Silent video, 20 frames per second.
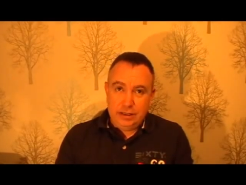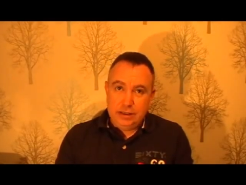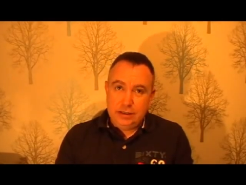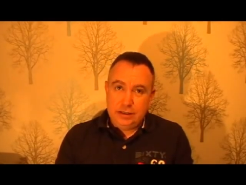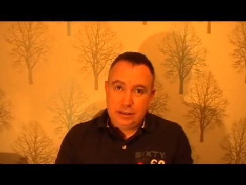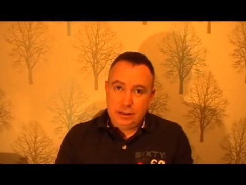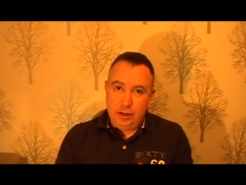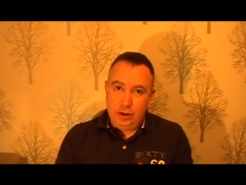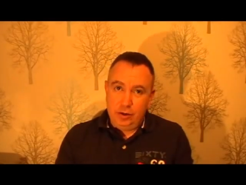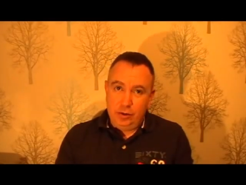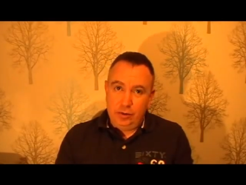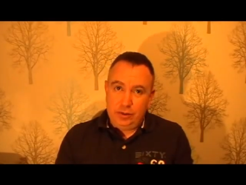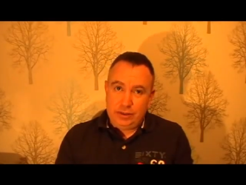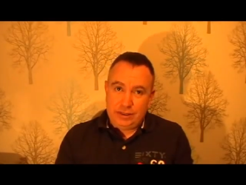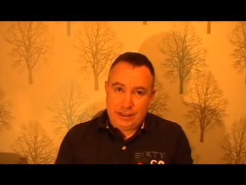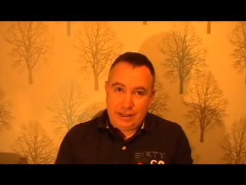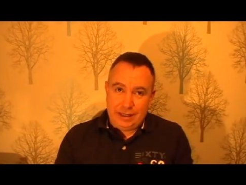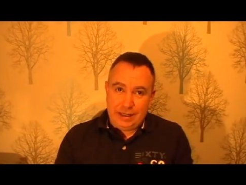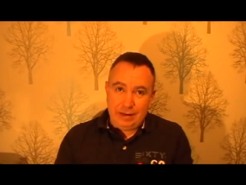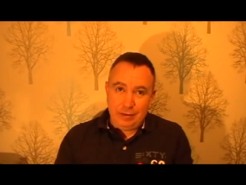So
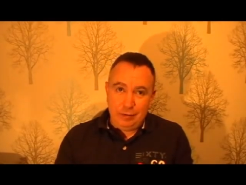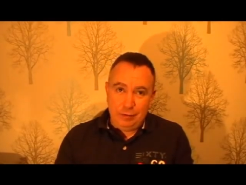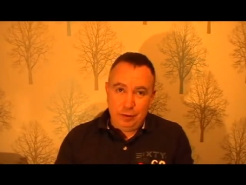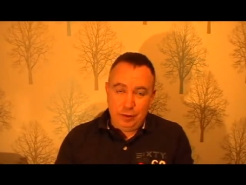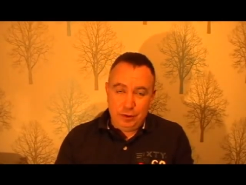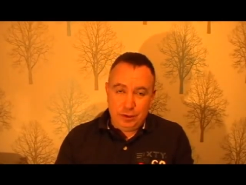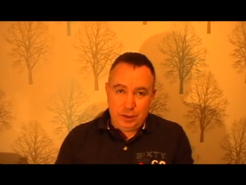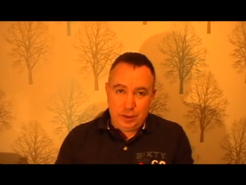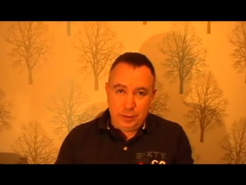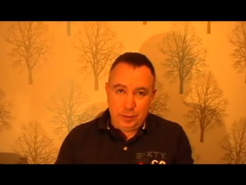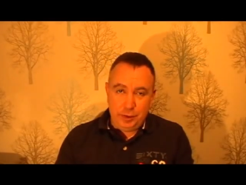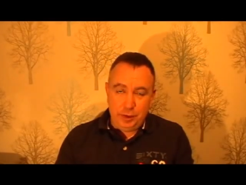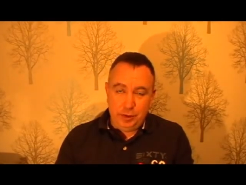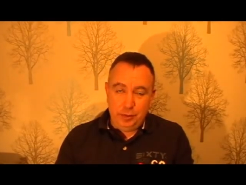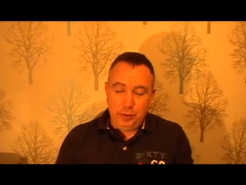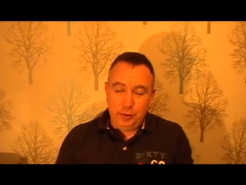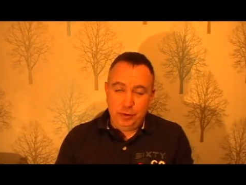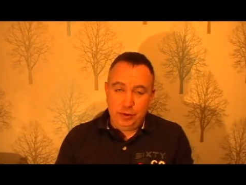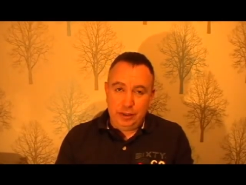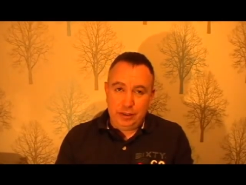stay in front of the
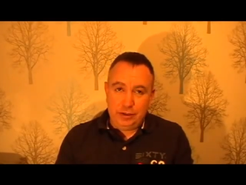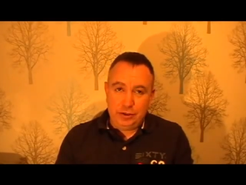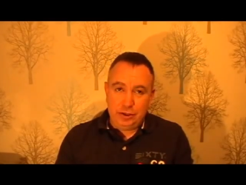pupil and